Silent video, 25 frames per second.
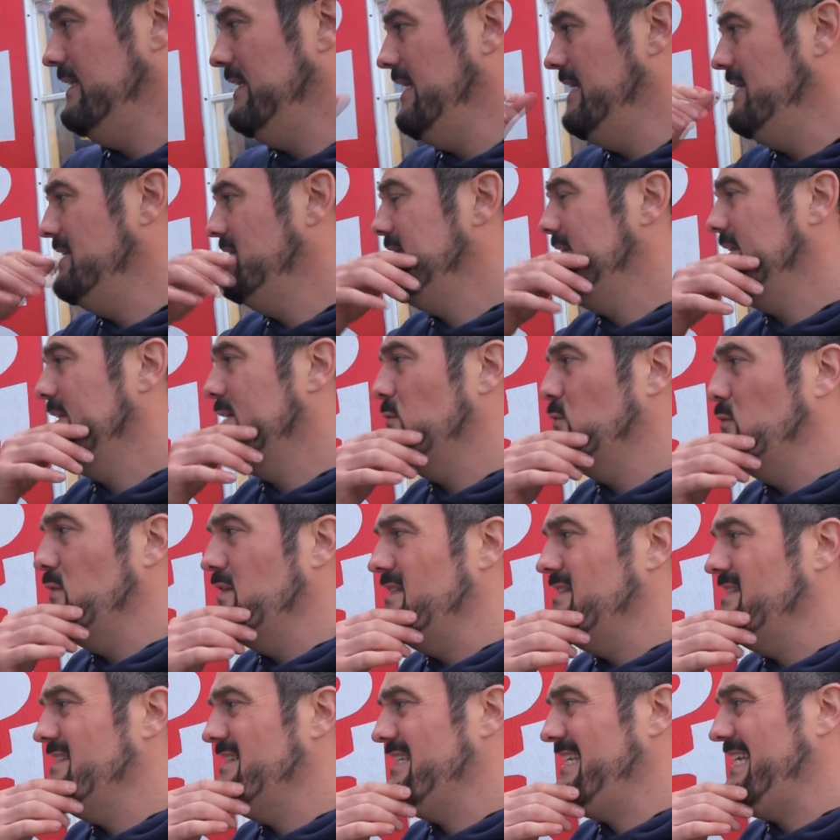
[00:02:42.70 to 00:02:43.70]
the antique
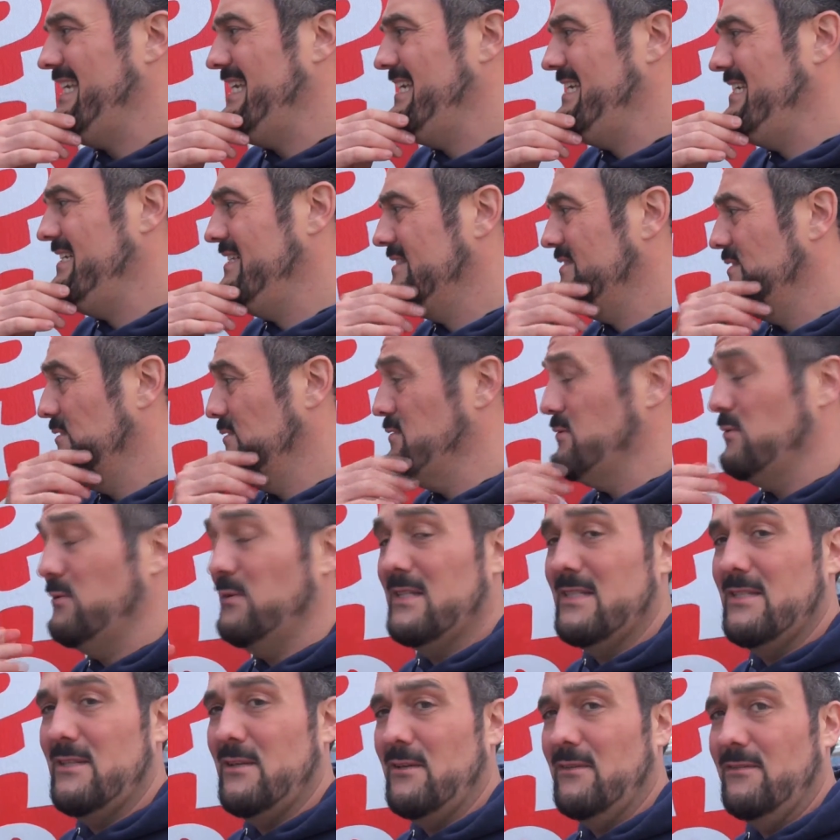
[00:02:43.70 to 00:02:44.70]
wooden skis. Those are the
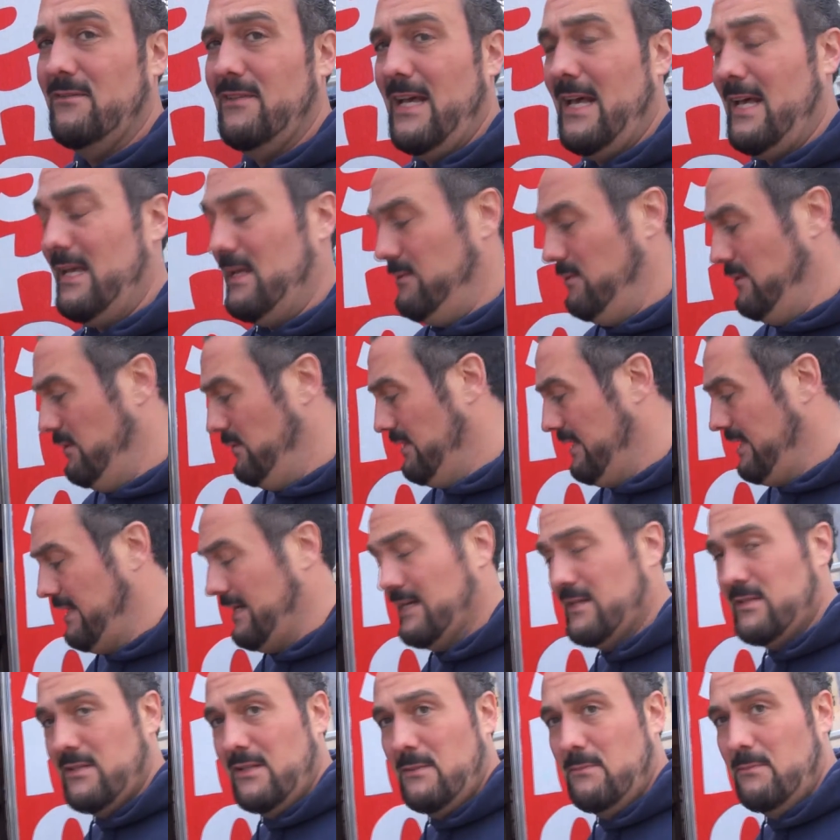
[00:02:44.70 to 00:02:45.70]
ones that are valuable. We can
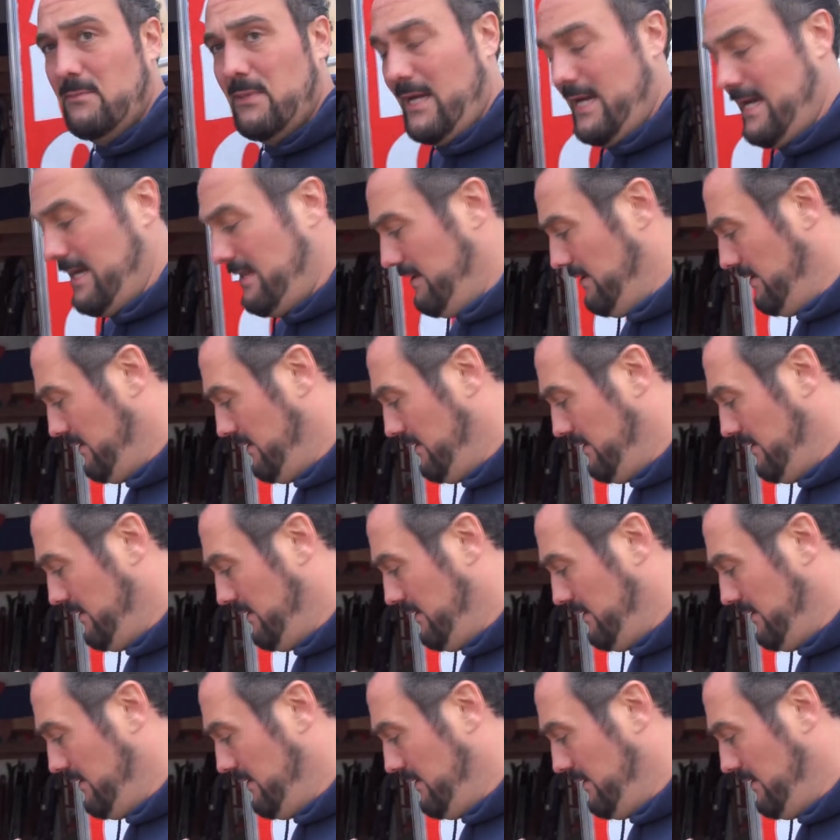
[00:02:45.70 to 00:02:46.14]
actually buy